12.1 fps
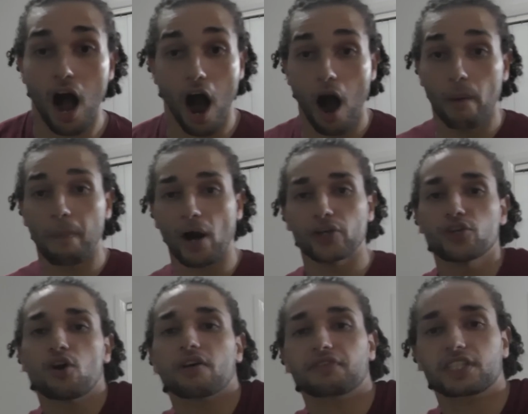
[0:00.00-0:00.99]
How about
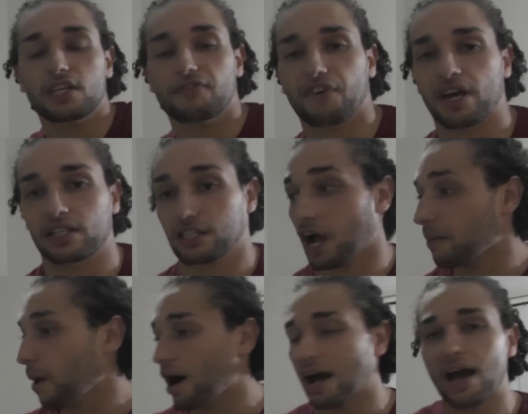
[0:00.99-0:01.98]
UFC fans? How
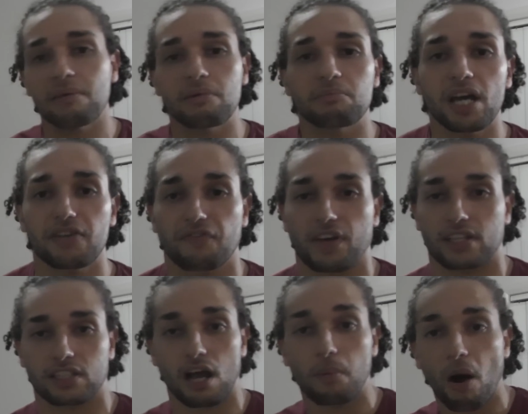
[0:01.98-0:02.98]
about MMA
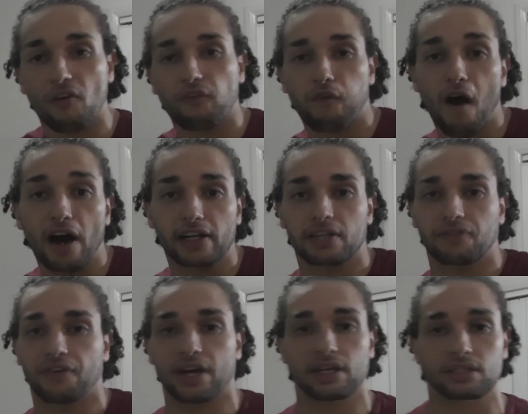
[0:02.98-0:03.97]
fans? How about fighting
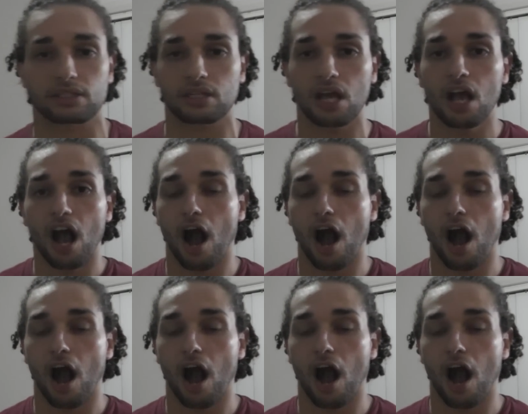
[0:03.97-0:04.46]
fans?